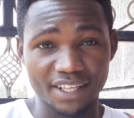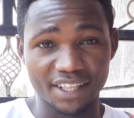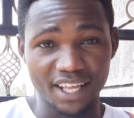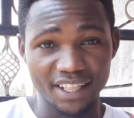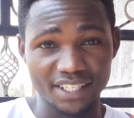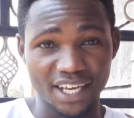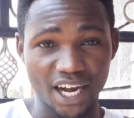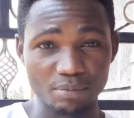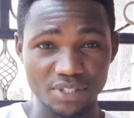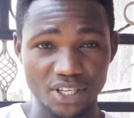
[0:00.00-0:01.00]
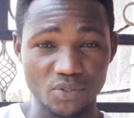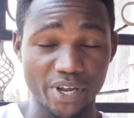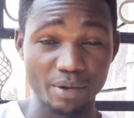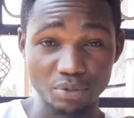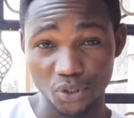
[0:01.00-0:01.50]
the other circumstances were
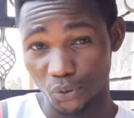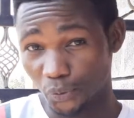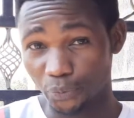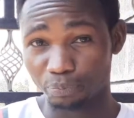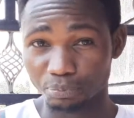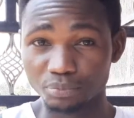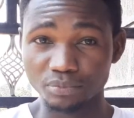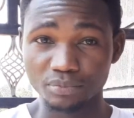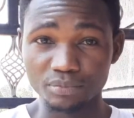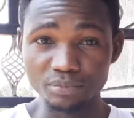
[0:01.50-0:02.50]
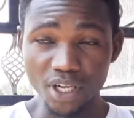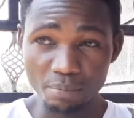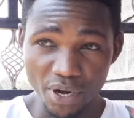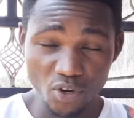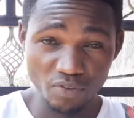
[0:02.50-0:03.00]
able to
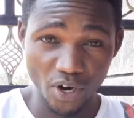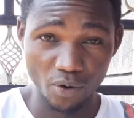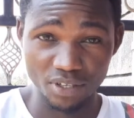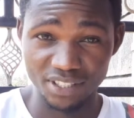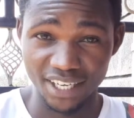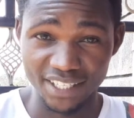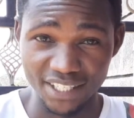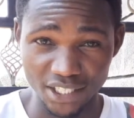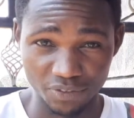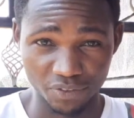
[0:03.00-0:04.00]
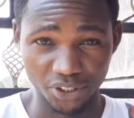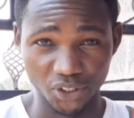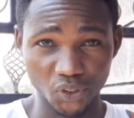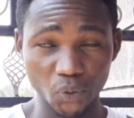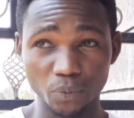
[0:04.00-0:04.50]
maneuver on successfully,
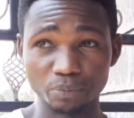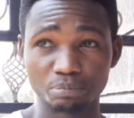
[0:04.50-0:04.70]
so,